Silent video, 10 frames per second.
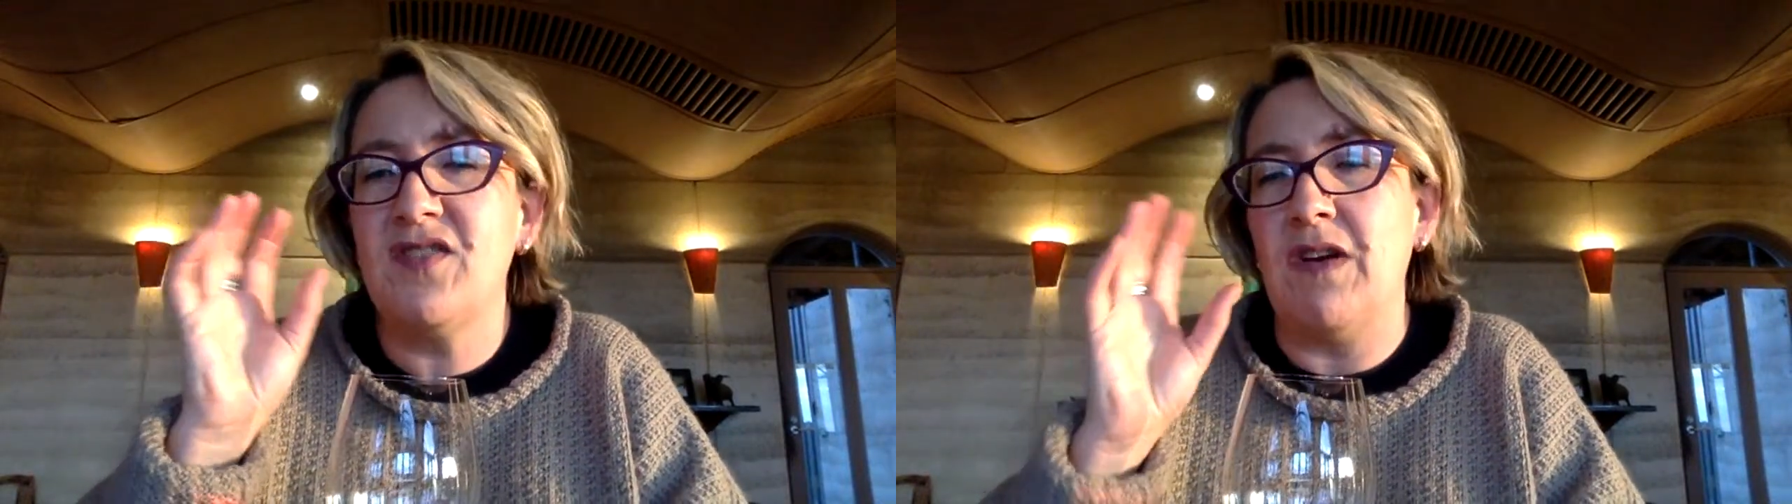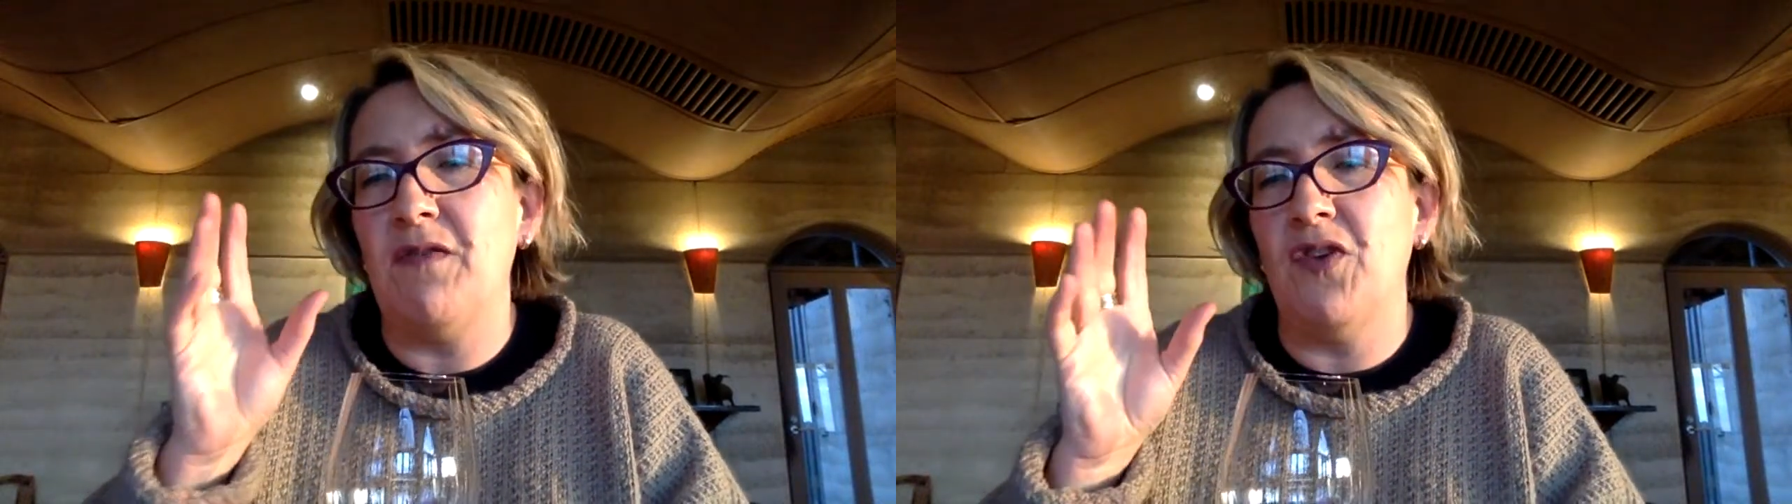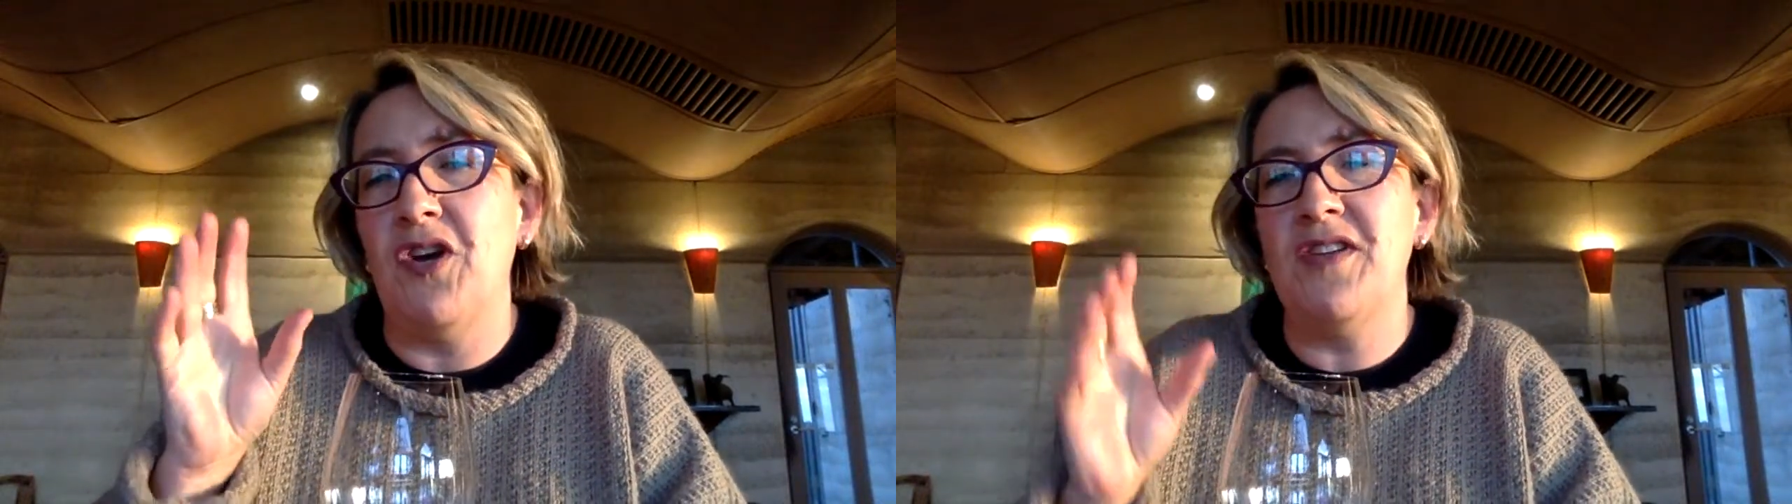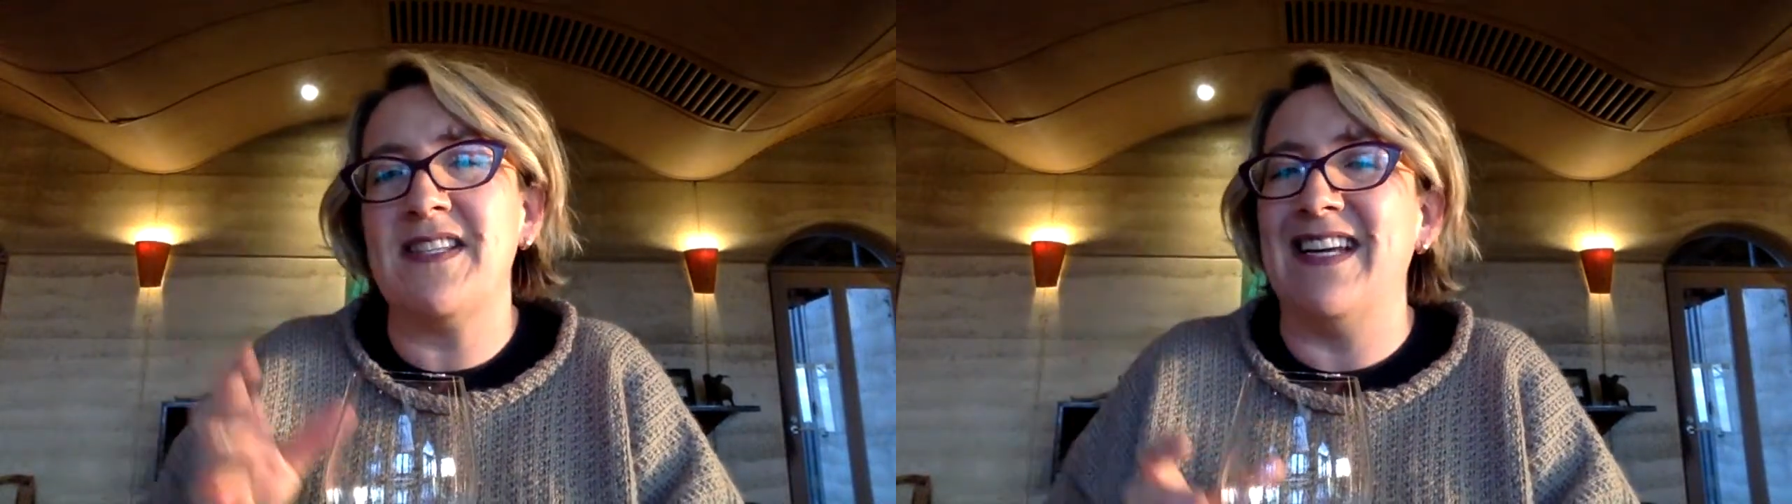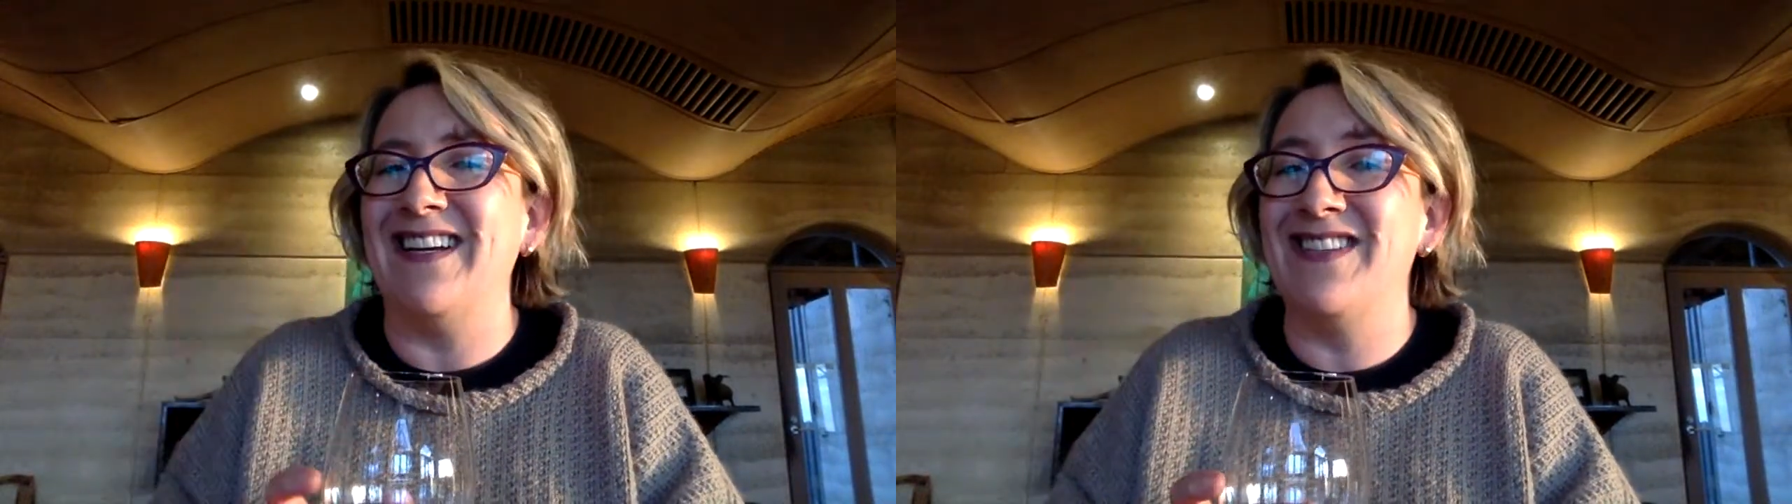truffle notes,
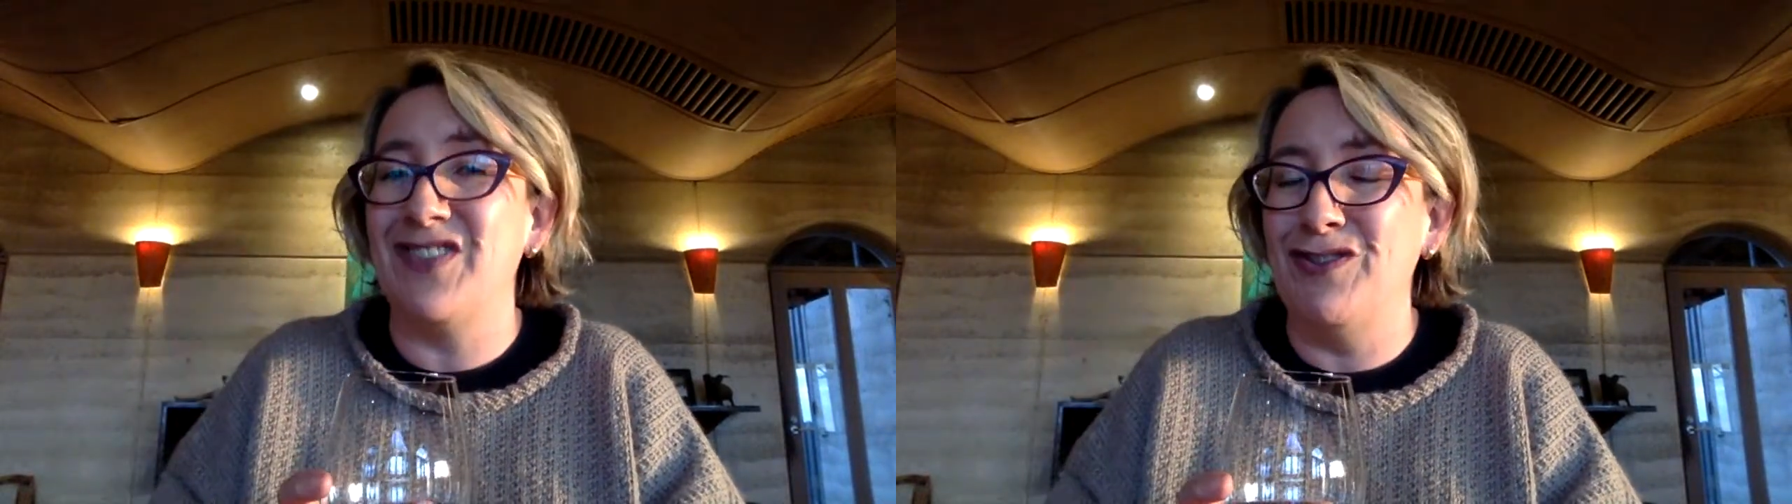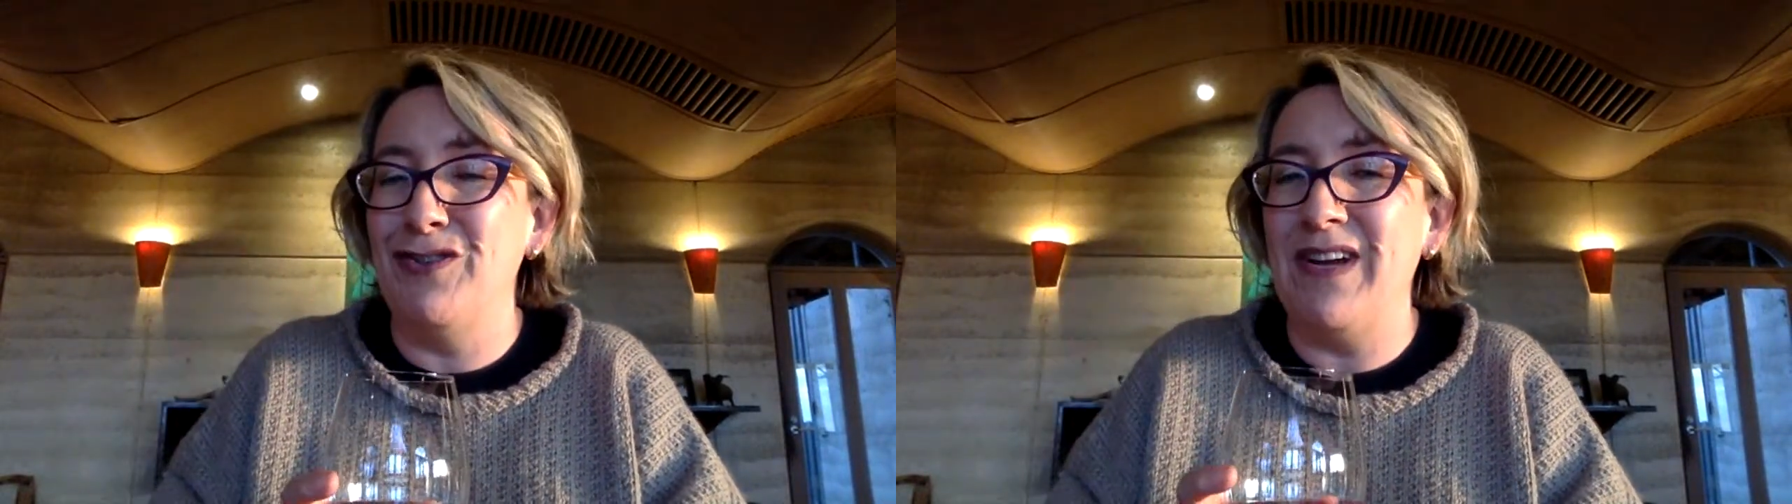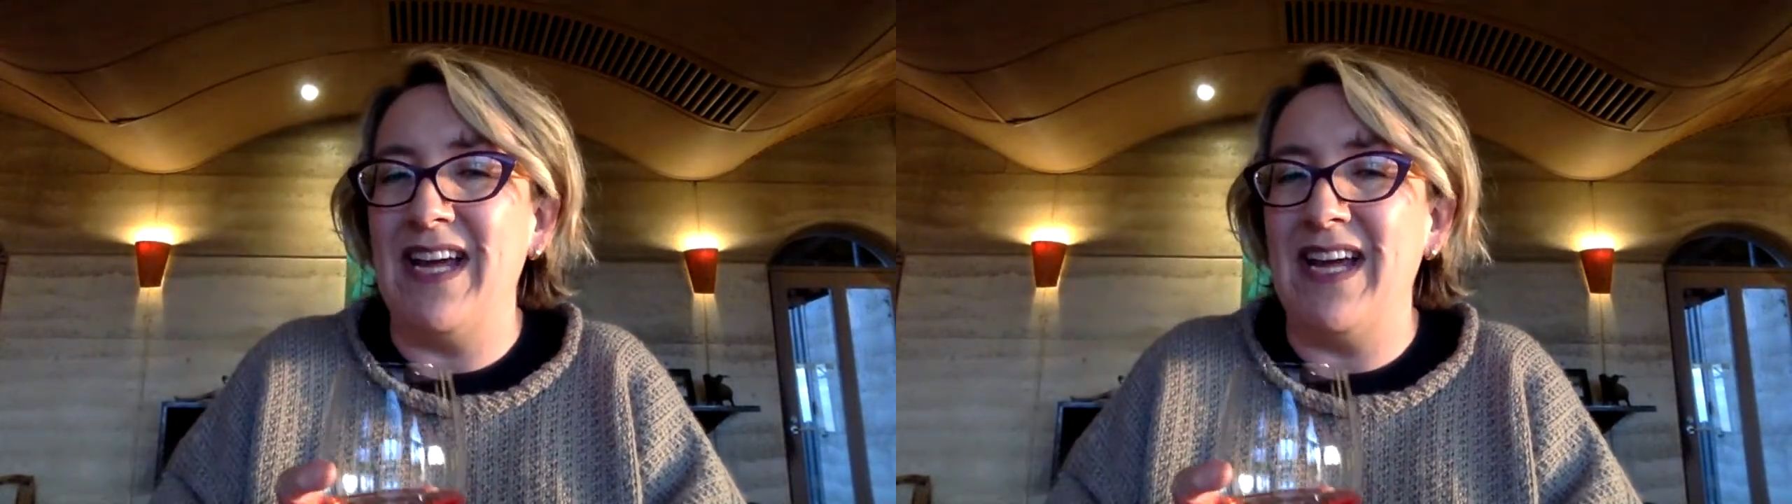and I do.